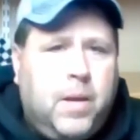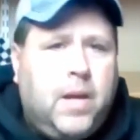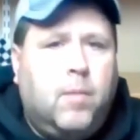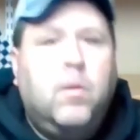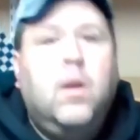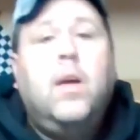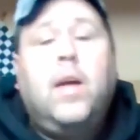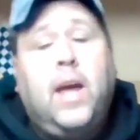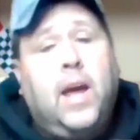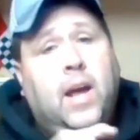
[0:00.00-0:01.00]
beat him.
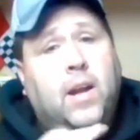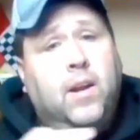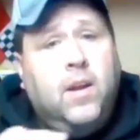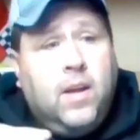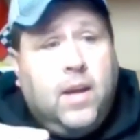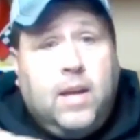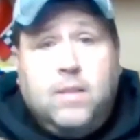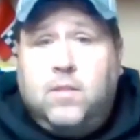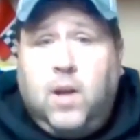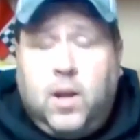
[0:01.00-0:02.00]
And
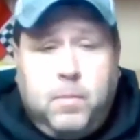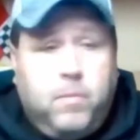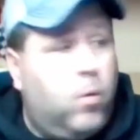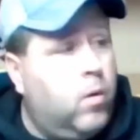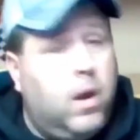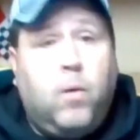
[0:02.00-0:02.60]
he's done it before.